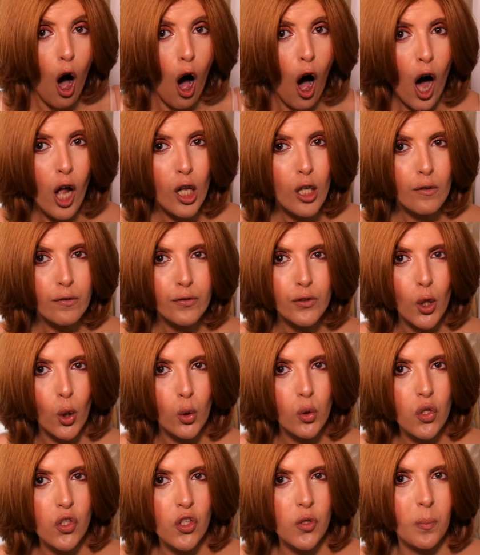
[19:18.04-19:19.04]
All of
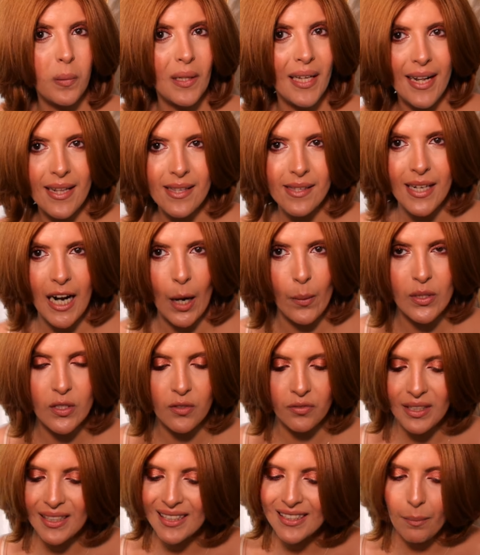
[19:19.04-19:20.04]
those split ends that I
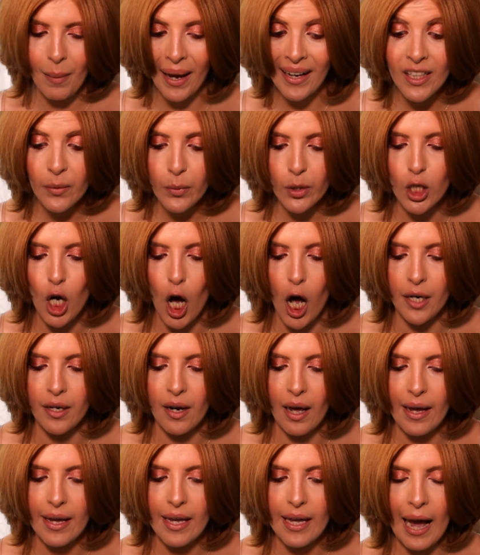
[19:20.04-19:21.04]
was feeling in the back, they were gone.
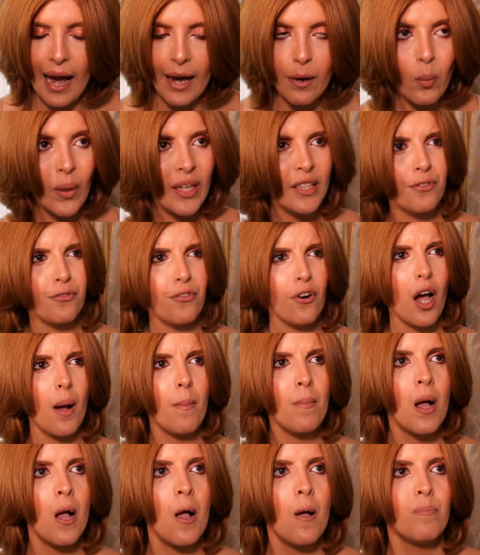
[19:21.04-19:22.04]
I went
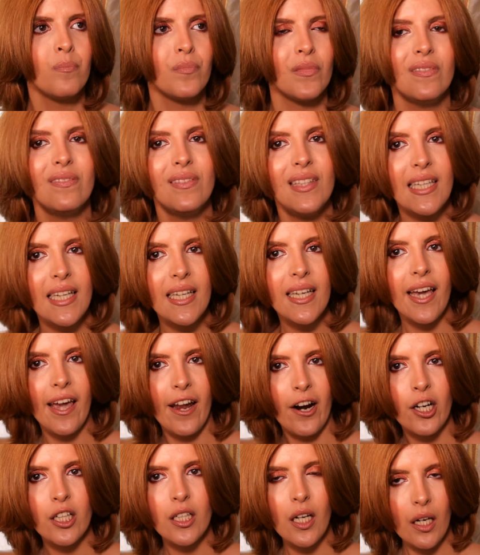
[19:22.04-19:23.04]
from needing a
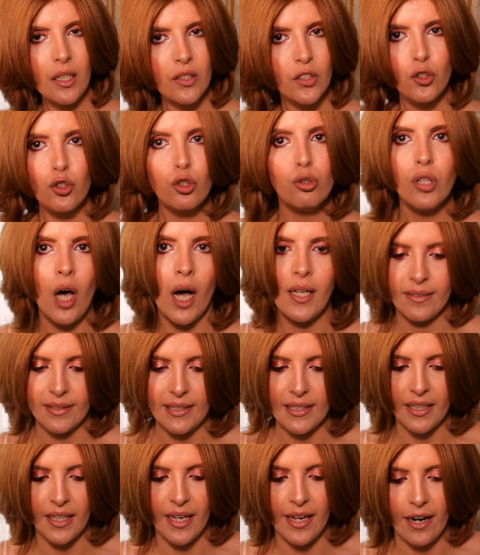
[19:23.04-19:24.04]
haircut to not
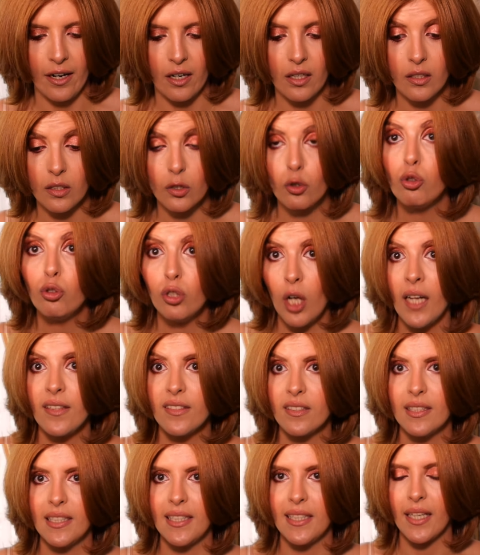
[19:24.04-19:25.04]
needing
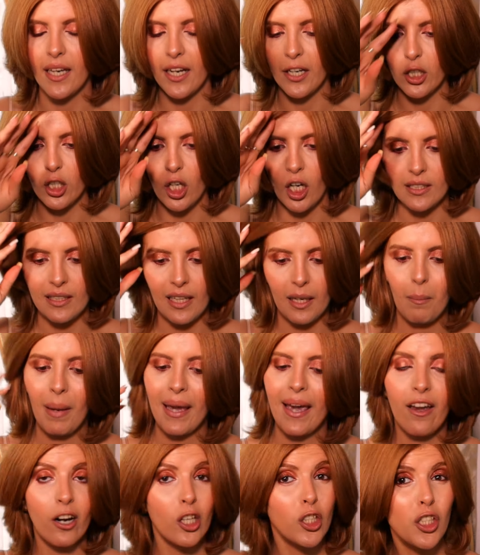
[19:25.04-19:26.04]
a haircut. Like my
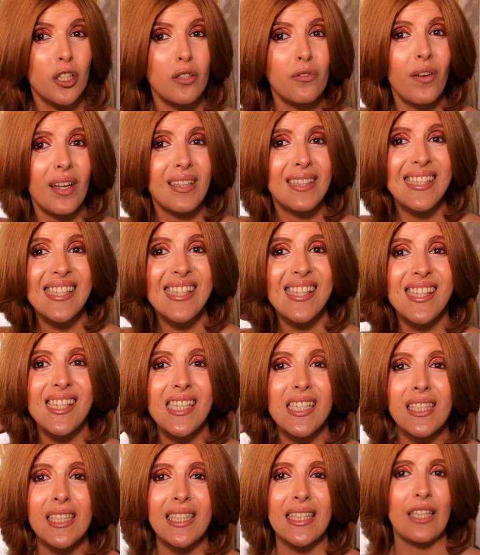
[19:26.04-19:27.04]
hair just felt
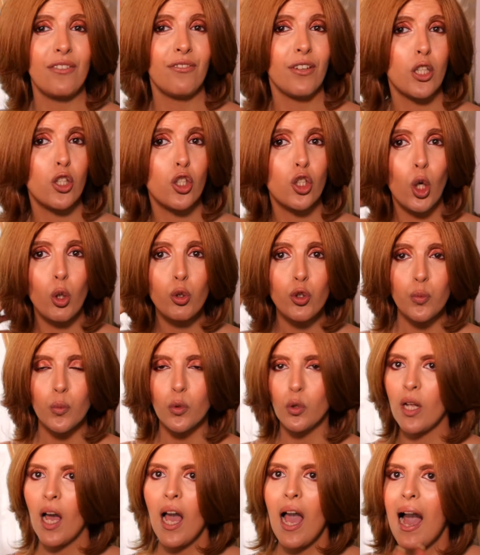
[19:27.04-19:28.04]
silky, felt so
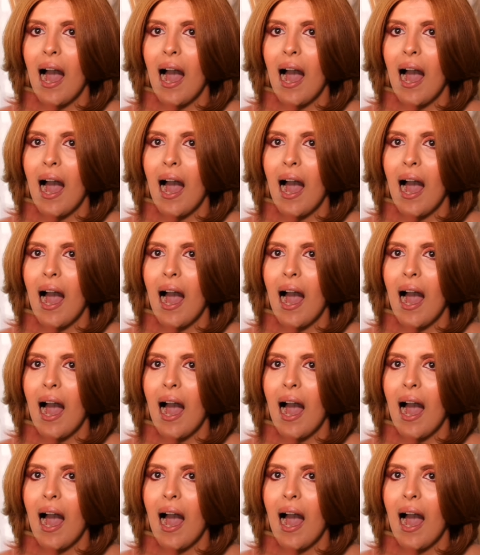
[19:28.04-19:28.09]
smooth.